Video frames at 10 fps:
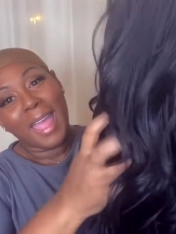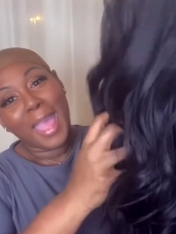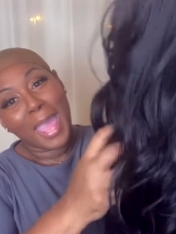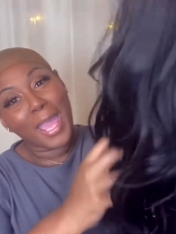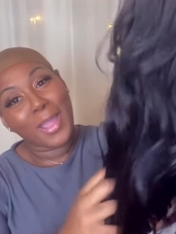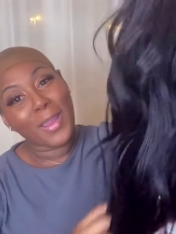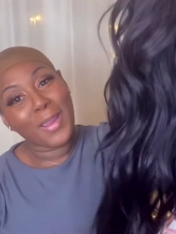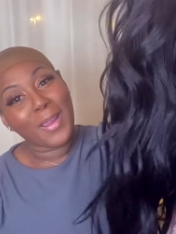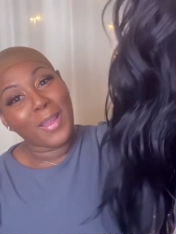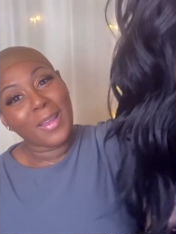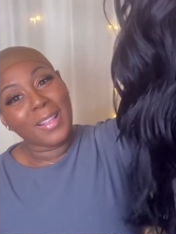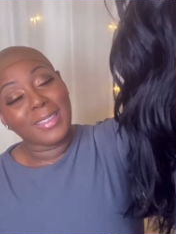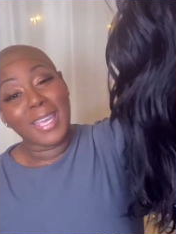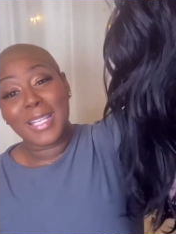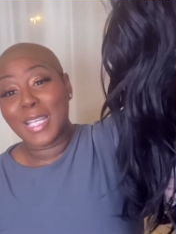Hey girl,
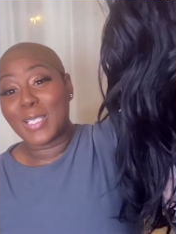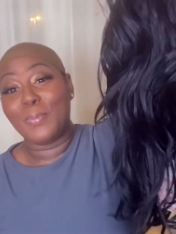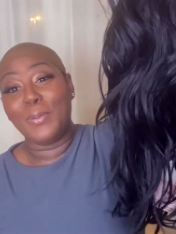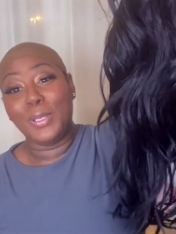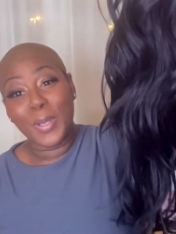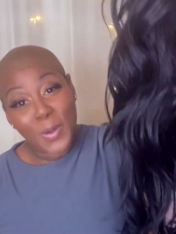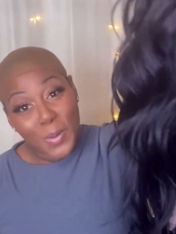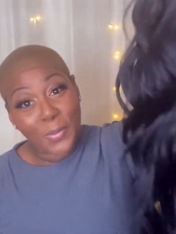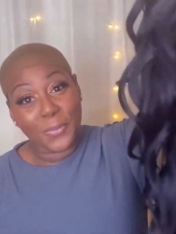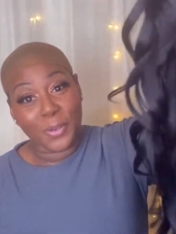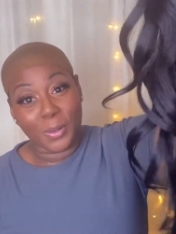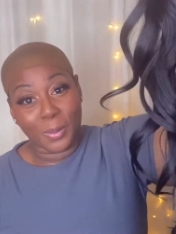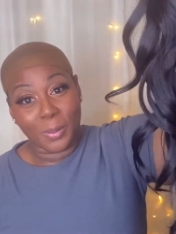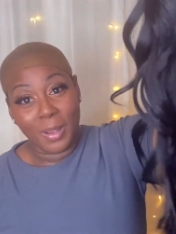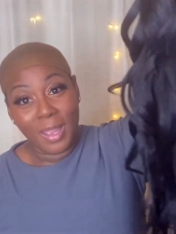this is
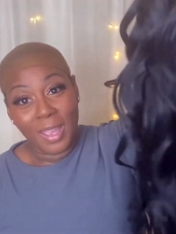beautiful.